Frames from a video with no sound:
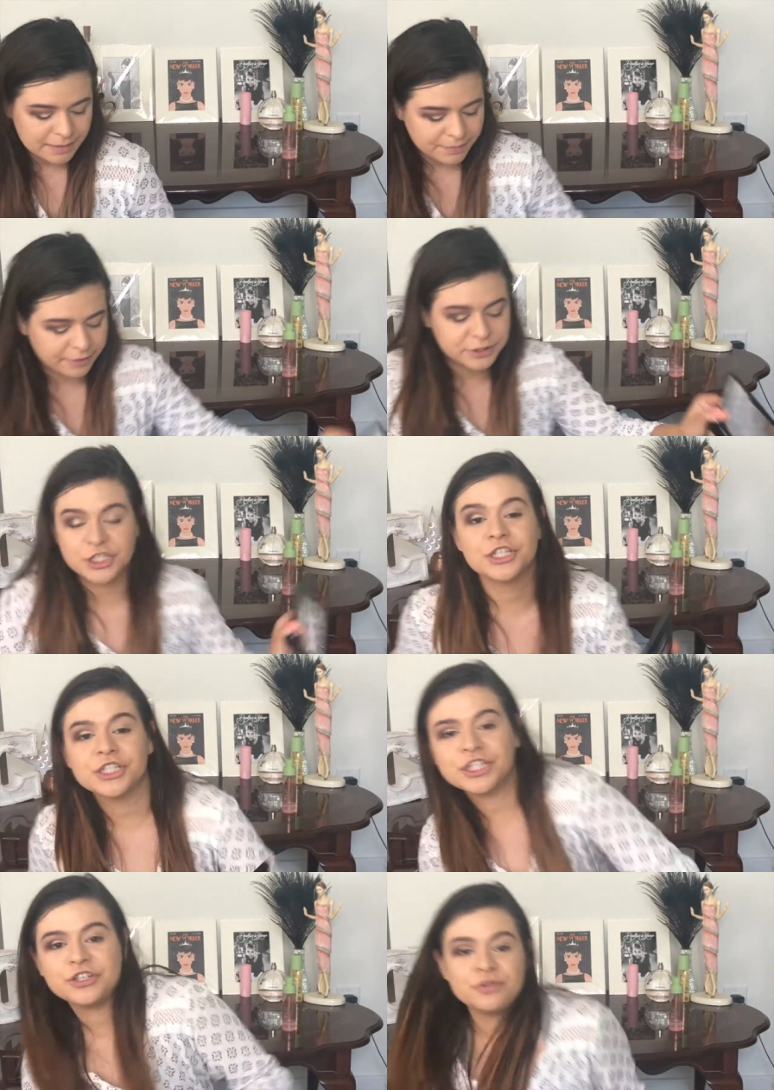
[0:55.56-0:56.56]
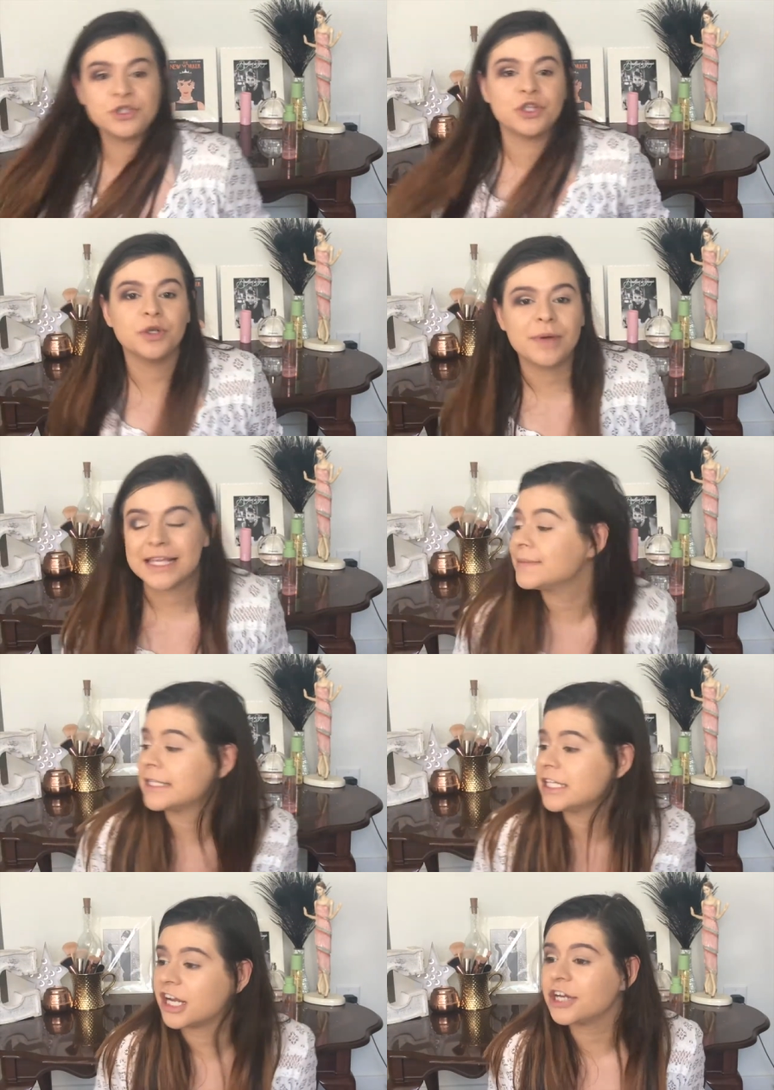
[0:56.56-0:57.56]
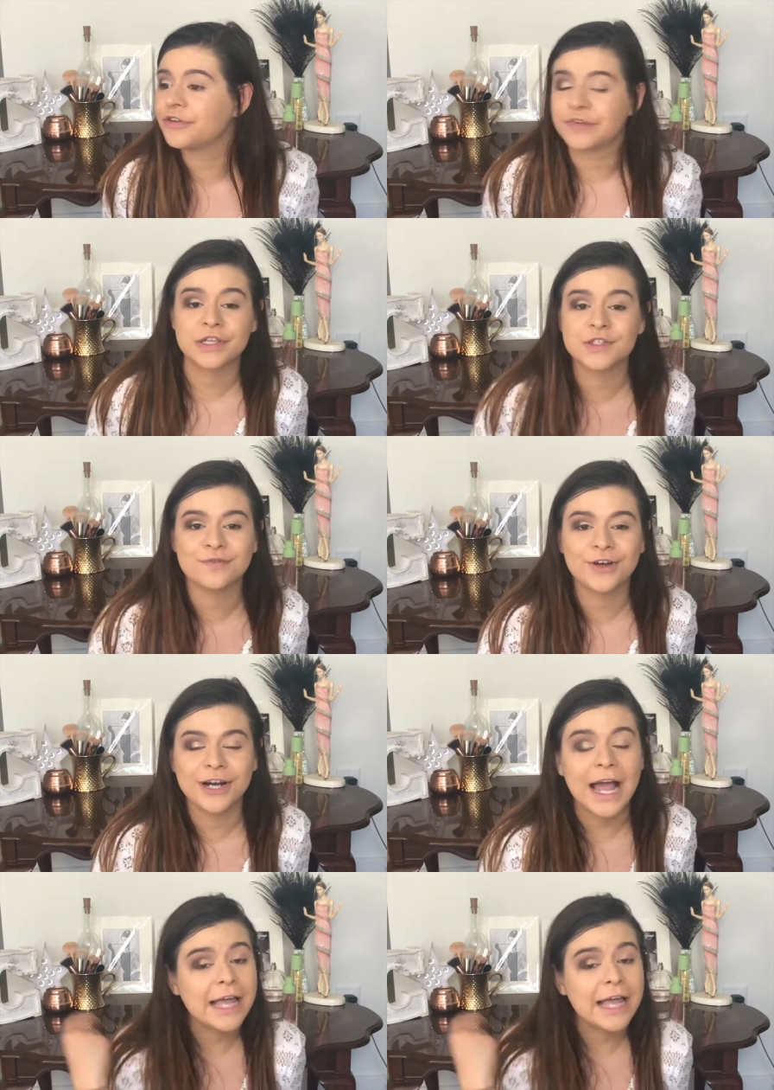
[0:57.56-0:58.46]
My return to YouTube has been an utter fail so far.